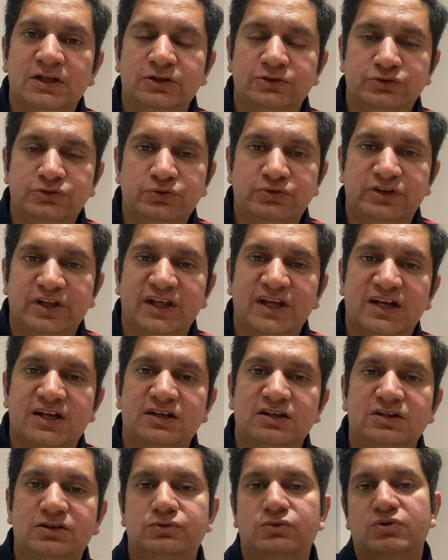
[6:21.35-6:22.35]
you take
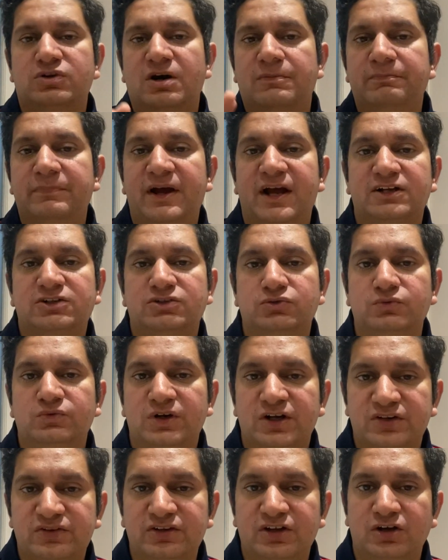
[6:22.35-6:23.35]
to come back
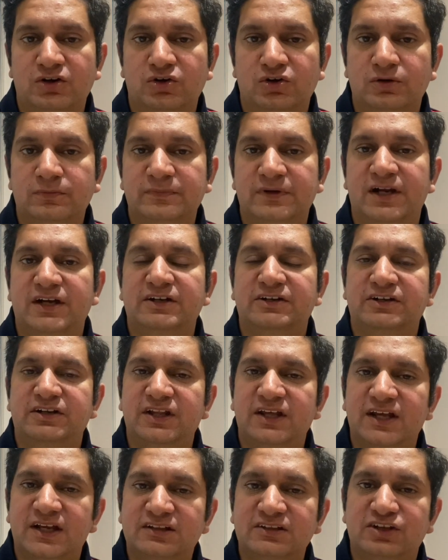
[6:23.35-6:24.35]
towards the home and
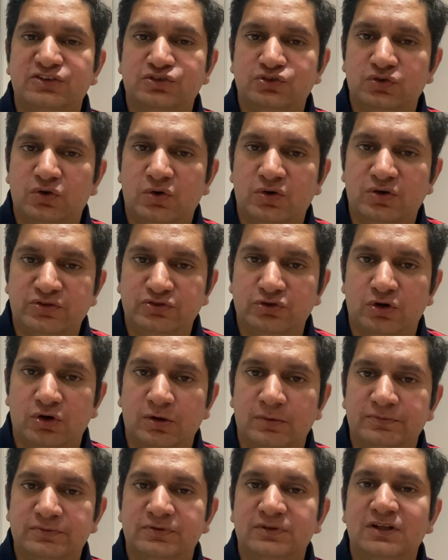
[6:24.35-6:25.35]
take the short
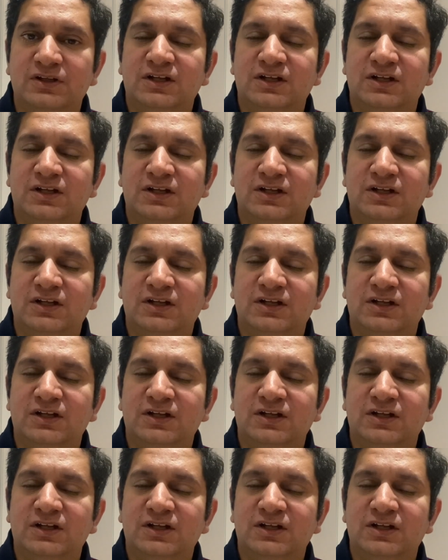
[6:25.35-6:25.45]
jobs.